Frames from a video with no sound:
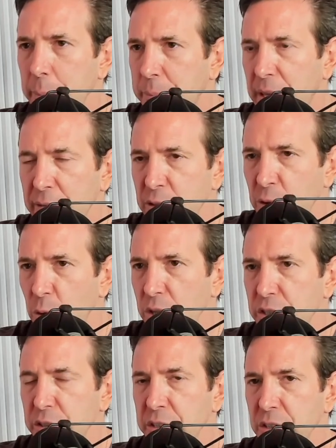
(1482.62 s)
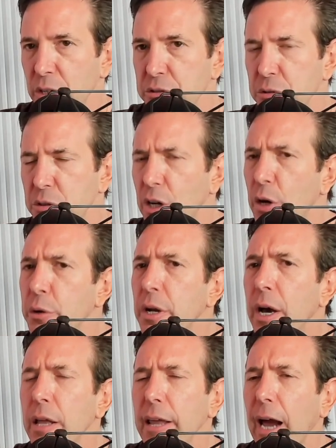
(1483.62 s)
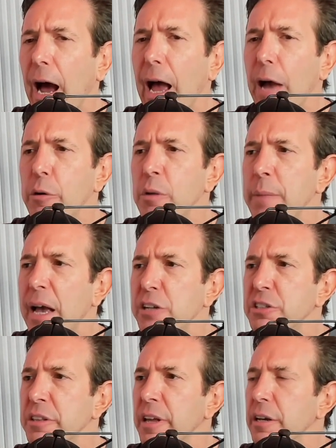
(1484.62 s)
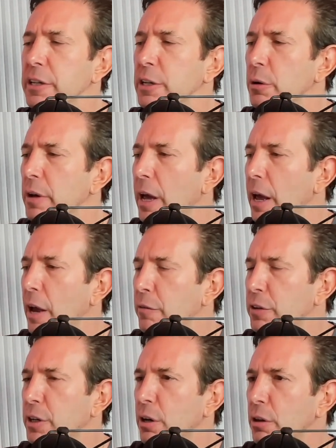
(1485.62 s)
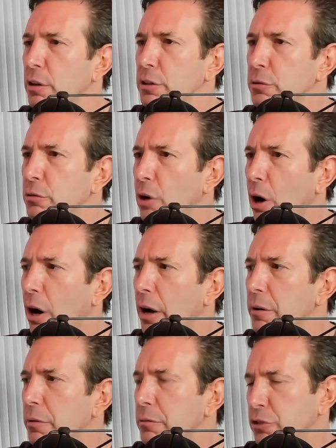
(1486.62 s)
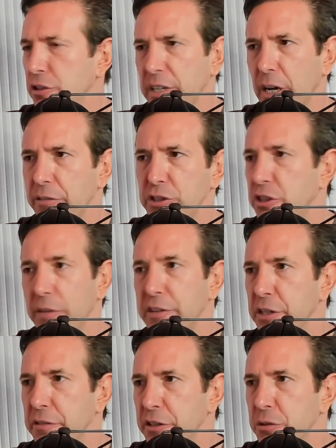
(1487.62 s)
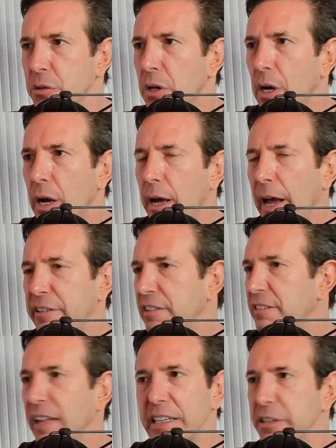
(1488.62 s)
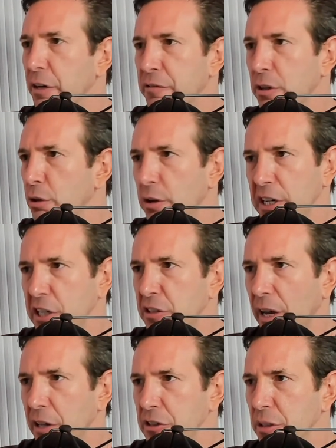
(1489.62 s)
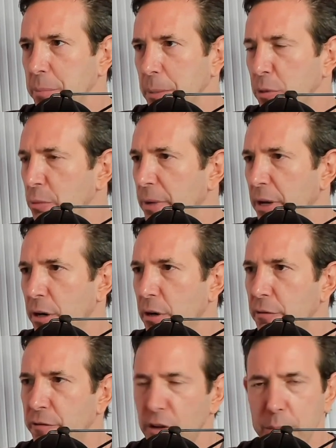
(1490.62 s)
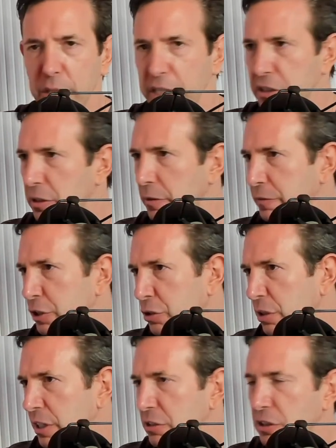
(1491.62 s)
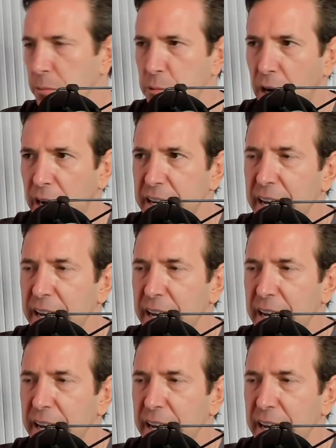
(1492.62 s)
given the work you did in Girls Who Code, like I would imagine that, every girl that you taught, just like just every individual, has a slightly different learning style. And some people are better verbally, and some visually, and some writing.